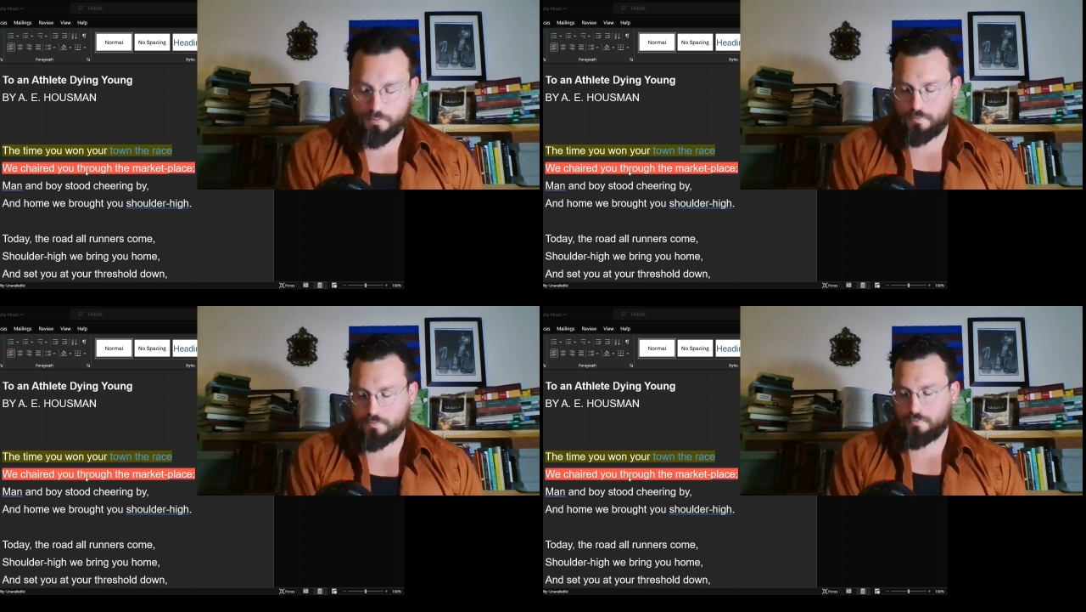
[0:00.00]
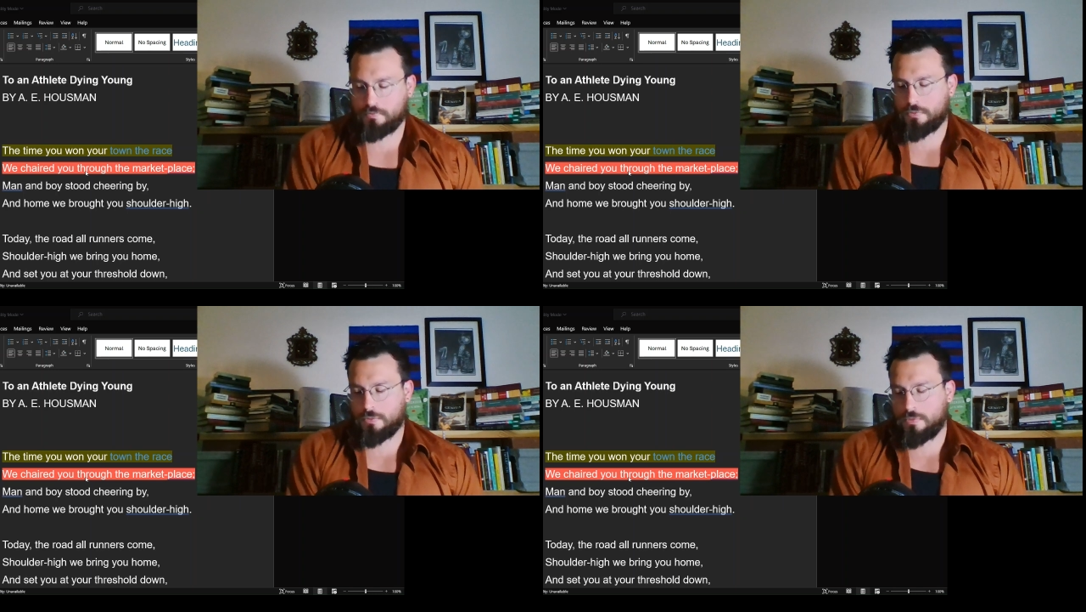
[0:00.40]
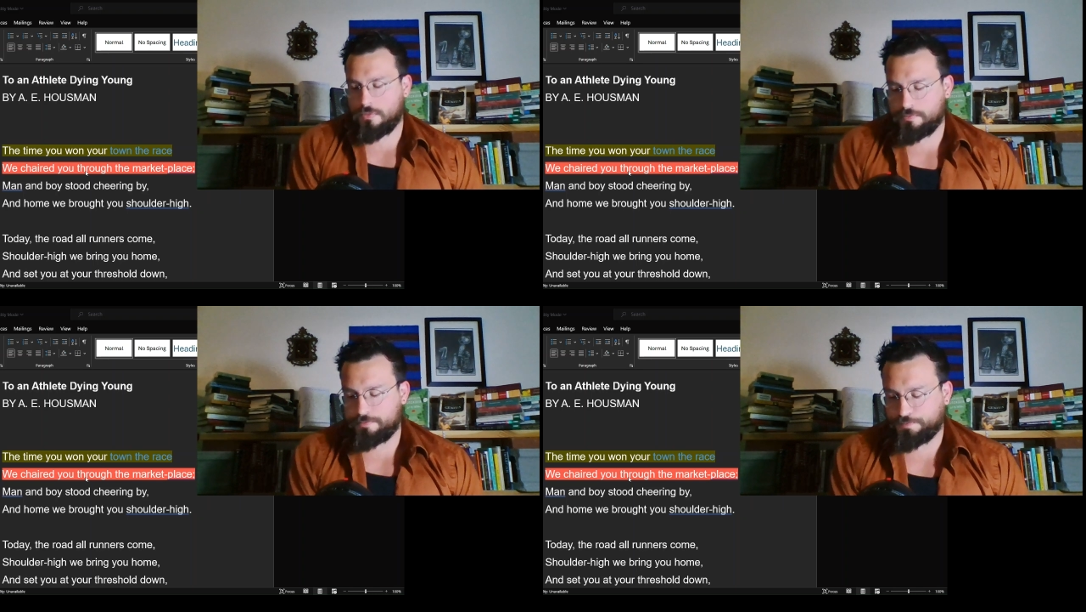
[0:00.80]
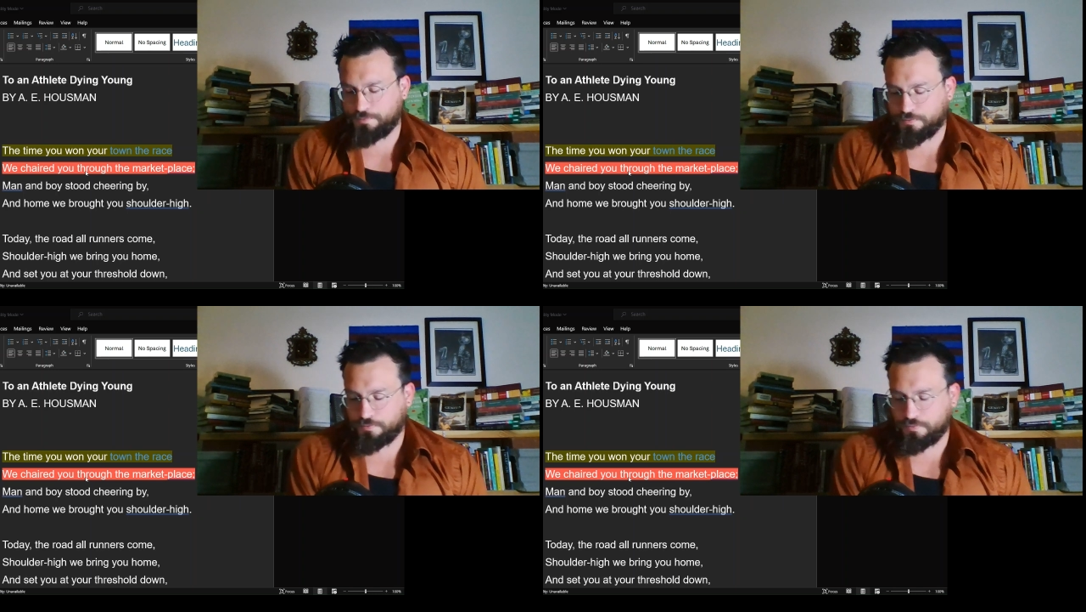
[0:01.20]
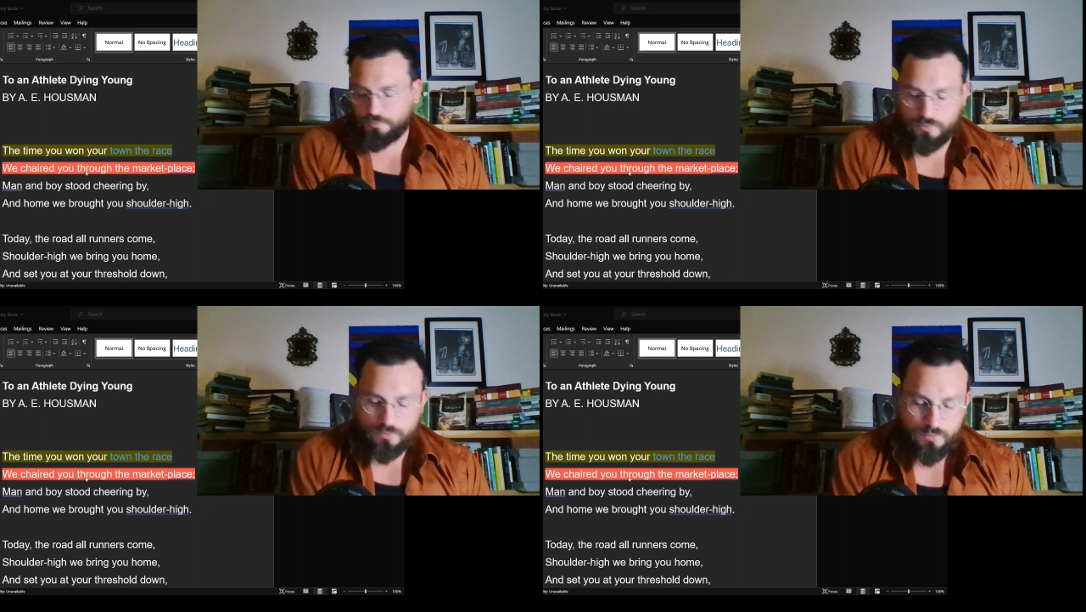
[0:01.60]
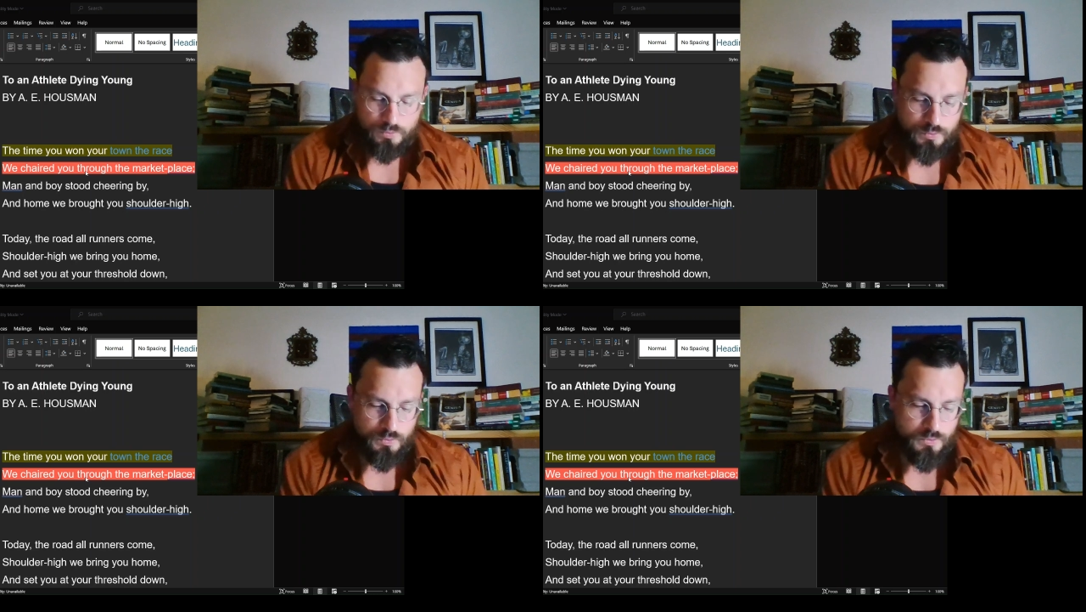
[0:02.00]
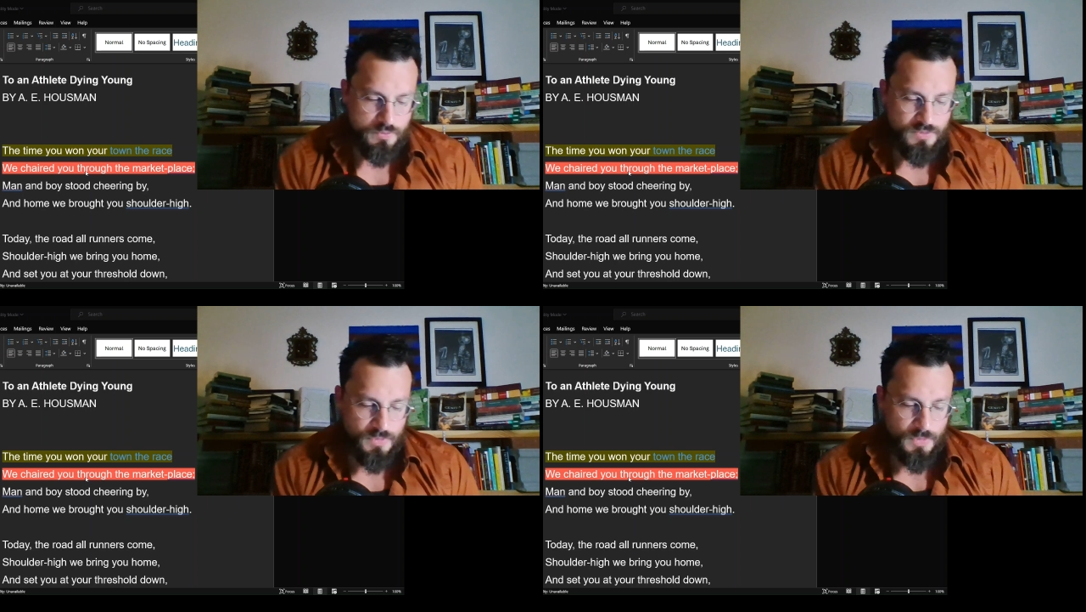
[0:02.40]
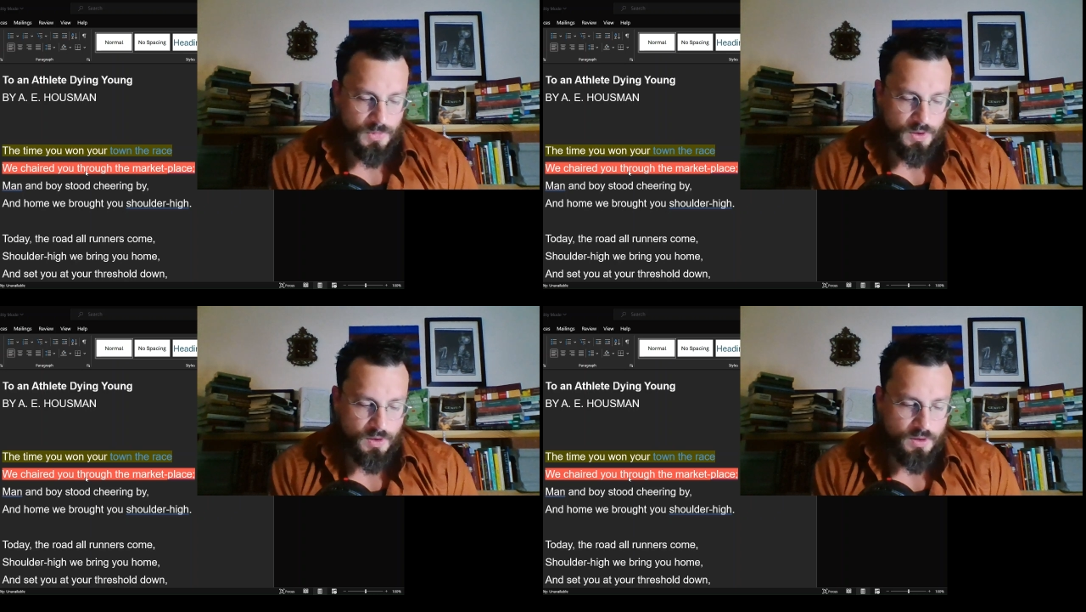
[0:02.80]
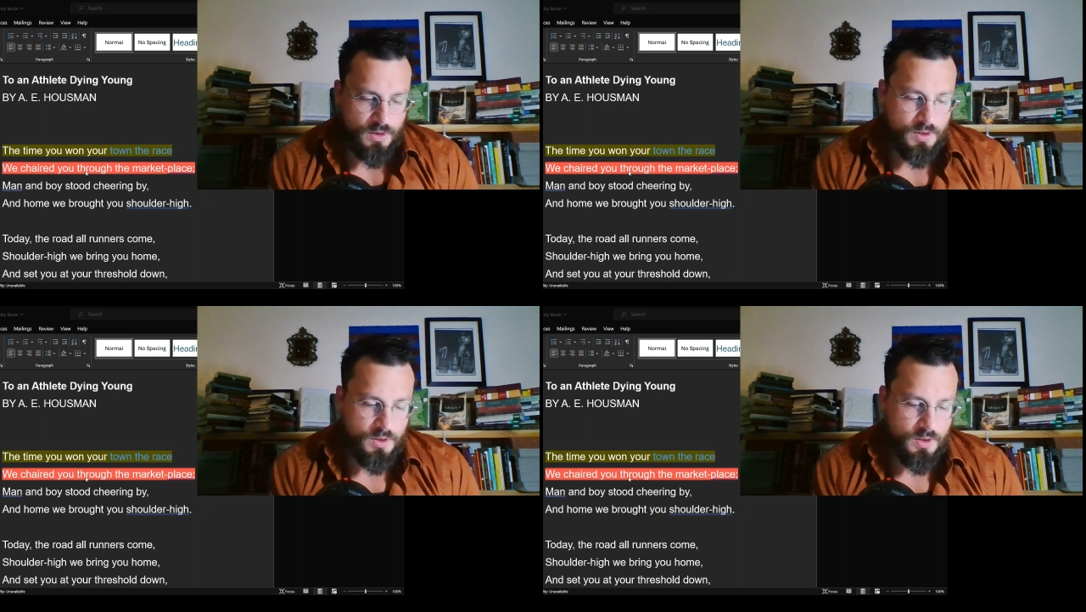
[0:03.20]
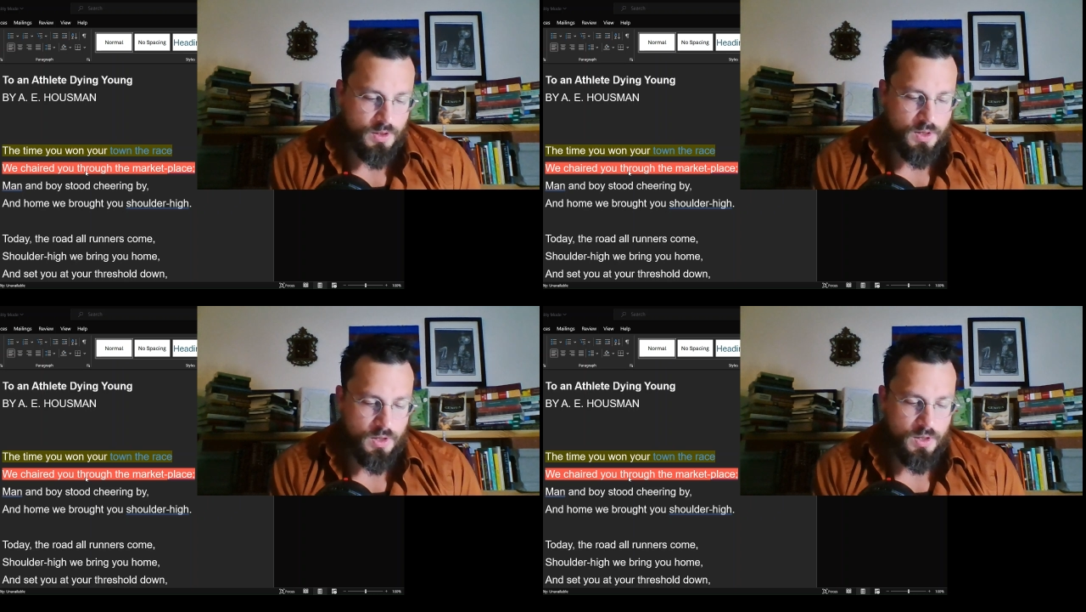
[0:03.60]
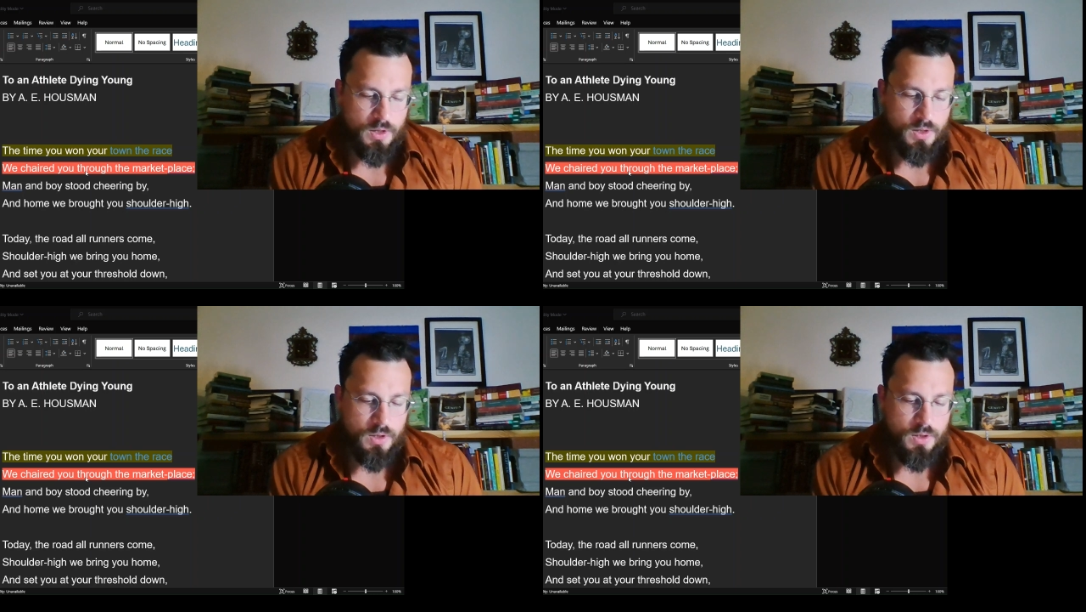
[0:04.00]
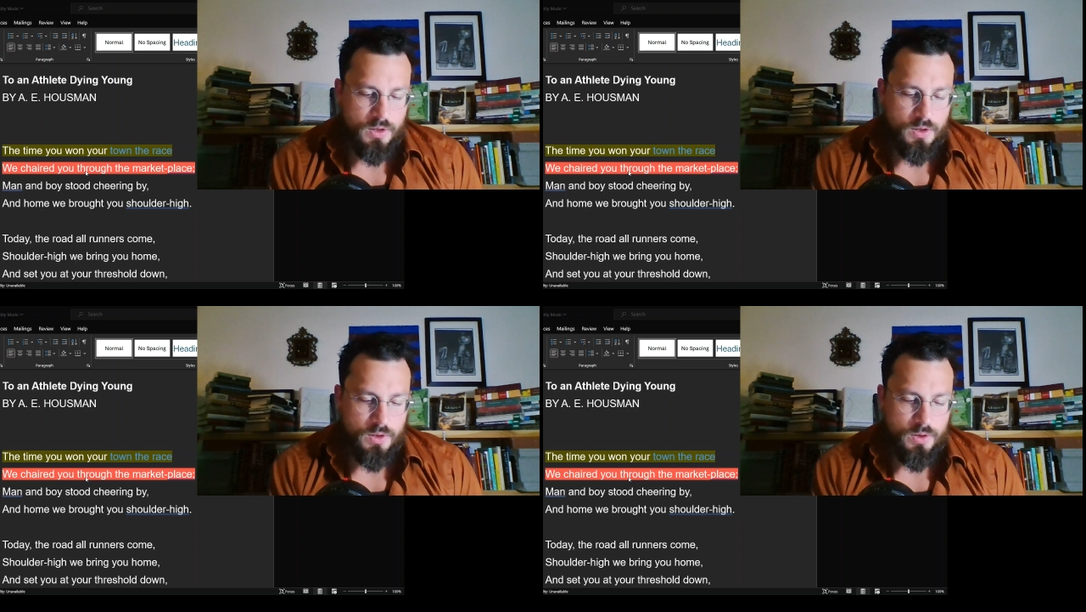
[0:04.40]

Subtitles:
[no speech]